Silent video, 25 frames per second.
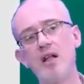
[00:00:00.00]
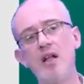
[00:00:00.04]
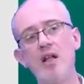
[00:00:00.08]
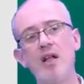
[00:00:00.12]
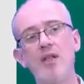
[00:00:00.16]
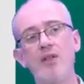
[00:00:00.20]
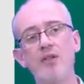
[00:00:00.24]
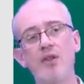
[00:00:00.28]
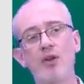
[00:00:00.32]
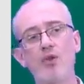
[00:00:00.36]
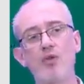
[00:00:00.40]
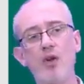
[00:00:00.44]

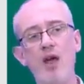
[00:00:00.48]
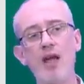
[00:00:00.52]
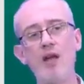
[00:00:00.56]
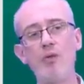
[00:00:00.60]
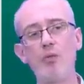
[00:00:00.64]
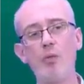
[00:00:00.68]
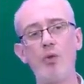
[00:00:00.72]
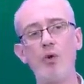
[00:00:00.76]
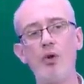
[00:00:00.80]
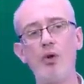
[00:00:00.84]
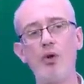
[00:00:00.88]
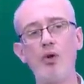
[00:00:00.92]
The Great
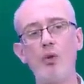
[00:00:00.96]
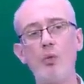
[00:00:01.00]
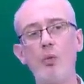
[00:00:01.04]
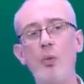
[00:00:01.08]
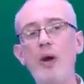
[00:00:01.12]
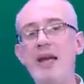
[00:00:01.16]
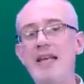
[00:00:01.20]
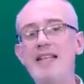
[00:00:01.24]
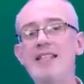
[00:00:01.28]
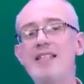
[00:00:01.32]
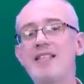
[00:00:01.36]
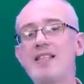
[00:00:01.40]
Wall
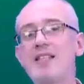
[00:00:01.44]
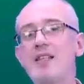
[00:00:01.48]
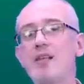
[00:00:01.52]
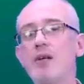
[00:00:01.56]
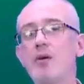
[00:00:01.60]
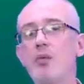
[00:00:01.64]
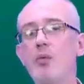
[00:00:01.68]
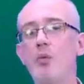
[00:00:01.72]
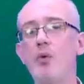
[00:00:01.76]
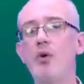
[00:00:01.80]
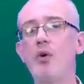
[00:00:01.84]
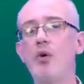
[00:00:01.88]
Winter
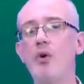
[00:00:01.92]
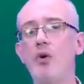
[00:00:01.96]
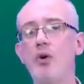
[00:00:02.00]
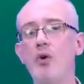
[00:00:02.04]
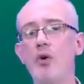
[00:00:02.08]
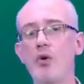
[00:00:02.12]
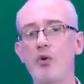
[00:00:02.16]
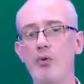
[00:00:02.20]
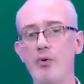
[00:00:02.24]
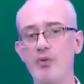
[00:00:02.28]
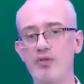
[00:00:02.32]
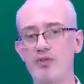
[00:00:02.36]

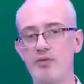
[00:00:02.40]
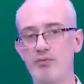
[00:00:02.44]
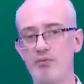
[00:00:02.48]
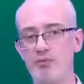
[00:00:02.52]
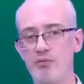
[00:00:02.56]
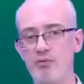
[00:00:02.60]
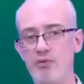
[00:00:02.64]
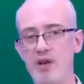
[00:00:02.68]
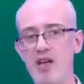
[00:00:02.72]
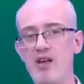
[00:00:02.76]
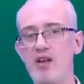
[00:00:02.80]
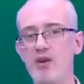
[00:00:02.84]
Walk was
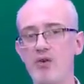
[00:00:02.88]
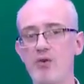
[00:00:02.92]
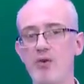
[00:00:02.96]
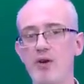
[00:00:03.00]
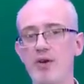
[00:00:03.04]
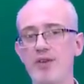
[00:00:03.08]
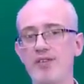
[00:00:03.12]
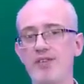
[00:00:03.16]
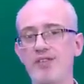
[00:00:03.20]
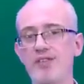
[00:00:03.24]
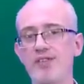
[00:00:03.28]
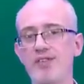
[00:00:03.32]

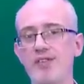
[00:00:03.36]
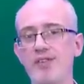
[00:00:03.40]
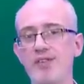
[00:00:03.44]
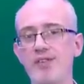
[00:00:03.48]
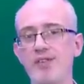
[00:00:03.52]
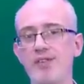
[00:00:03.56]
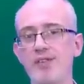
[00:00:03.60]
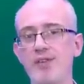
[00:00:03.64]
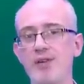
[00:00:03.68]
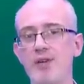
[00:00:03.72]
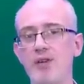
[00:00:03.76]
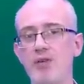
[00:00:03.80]
rigorous.
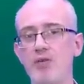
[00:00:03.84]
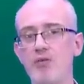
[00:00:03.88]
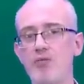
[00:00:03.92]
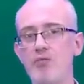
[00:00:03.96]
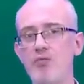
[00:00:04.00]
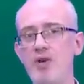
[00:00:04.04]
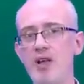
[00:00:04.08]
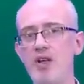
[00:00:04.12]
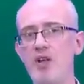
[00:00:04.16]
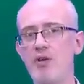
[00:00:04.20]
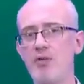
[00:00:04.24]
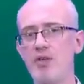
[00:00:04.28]

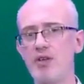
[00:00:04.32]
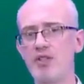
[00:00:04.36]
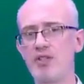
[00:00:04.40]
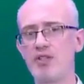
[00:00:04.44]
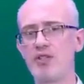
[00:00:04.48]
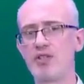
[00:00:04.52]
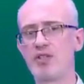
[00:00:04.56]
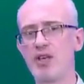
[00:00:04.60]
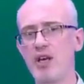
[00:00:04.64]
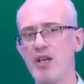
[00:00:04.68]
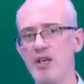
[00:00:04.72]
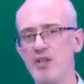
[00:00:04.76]
Rigorous
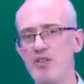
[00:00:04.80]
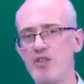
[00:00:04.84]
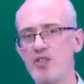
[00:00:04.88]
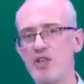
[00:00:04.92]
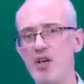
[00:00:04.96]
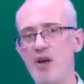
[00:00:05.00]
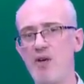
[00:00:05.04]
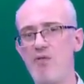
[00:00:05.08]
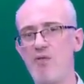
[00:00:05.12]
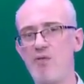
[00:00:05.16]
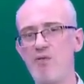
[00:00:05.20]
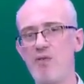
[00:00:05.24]
is kind of
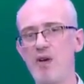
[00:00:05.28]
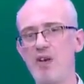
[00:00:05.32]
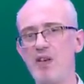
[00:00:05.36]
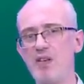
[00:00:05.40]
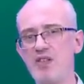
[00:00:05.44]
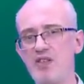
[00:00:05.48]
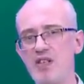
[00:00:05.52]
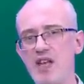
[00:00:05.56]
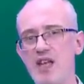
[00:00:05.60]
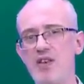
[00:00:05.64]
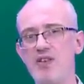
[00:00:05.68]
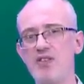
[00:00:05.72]
tough and
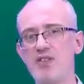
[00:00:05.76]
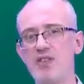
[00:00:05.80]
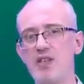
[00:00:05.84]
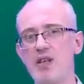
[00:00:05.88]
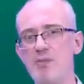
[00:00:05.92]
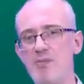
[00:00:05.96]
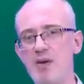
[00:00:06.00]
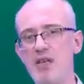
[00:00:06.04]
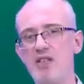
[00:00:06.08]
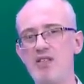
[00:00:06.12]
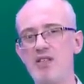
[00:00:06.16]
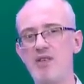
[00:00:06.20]
intense and a
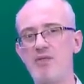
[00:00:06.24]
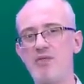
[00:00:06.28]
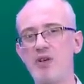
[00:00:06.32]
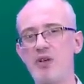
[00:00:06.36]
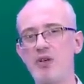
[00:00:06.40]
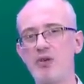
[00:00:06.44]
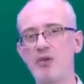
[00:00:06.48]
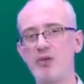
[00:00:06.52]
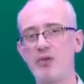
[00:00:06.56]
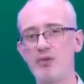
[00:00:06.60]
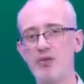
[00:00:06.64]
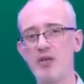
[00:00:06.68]
bit
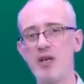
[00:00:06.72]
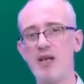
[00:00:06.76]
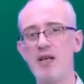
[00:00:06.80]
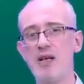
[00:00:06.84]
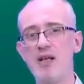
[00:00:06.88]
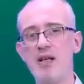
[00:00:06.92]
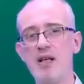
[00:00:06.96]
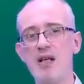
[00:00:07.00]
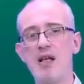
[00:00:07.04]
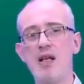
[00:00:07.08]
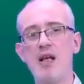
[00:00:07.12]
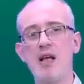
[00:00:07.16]
difficult.
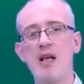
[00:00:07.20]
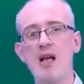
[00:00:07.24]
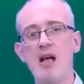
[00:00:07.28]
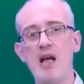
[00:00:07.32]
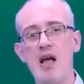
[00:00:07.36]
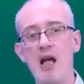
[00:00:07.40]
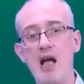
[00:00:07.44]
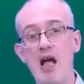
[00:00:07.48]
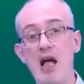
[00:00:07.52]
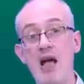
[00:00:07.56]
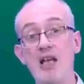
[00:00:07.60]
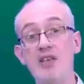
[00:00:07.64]

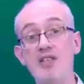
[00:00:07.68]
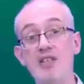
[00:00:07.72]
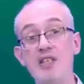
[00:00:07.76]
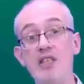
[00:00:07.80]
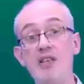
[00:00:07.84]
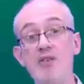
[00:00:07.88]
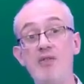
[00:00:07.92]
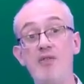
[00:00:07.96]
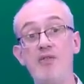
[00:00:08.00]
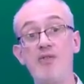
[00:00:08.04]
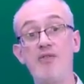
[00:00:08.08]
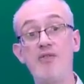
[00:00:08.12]
And
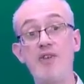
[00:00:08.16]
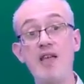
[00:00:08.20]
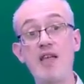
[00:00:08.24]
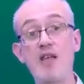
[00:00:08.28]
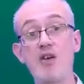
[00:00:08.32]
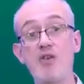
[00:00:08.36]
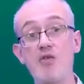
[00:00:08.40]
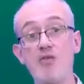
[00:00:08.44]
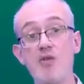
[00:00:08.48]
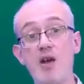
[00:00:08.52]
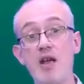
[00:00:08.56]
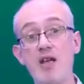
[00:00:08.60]

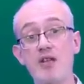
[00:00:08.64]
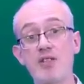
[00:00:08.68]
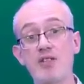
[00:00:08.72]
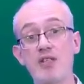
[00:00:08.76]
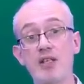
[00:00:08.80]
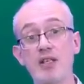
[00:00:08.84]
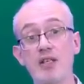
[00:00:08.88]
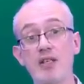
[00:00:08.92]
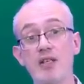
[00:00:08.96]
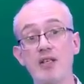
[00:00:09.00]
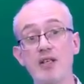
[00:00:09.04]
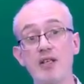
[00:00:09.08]

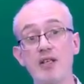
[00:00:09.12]
invigorating.